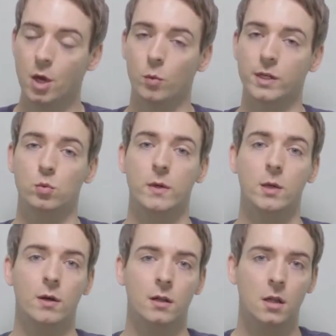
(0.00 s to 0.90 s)
which we
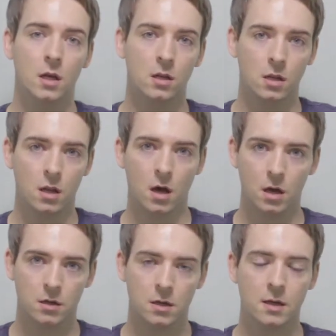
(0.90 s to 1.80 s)
will
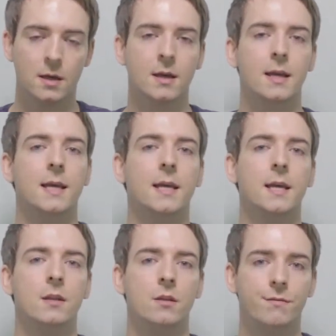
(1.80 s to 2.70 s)
learn
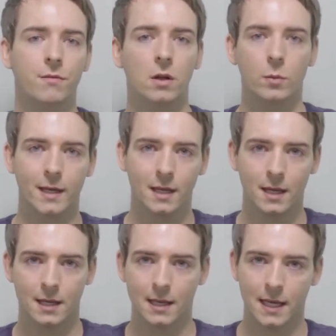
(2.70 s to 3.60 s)
in the following
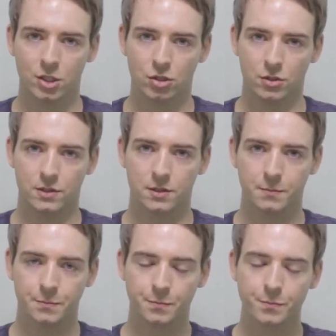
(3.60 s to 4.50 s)
lectures.
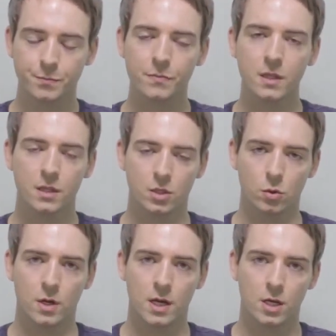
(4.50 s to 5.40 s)

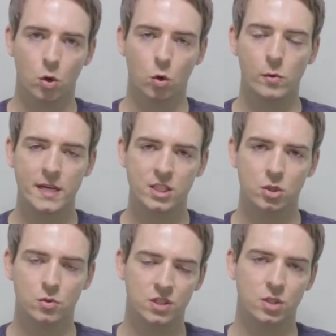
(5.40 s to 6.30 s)
So always
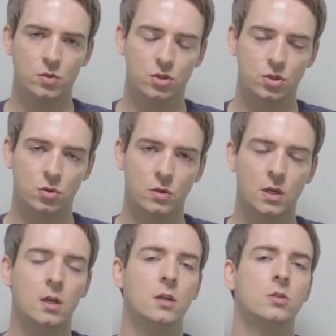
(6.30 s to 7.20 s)
use used to
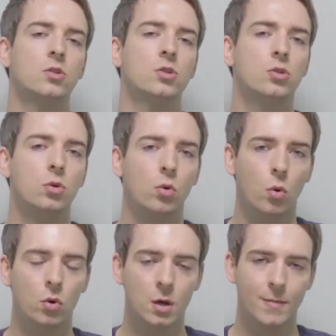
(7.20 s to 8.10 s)

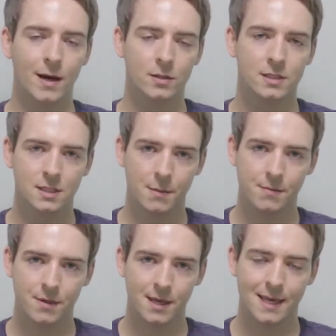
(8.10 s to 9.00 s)
talk about
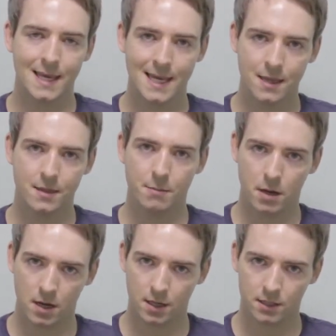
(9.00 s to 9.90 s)
something in the
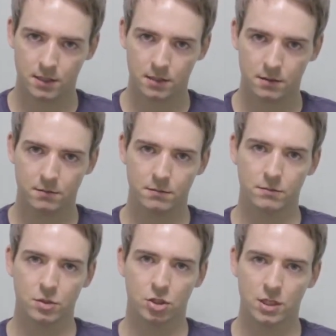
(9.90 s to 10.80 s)
past.
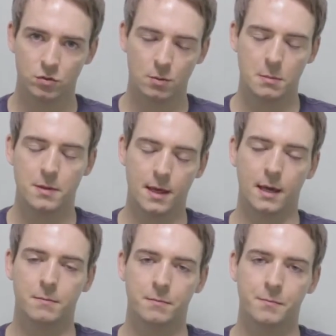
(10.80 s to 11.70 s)
Just remember that.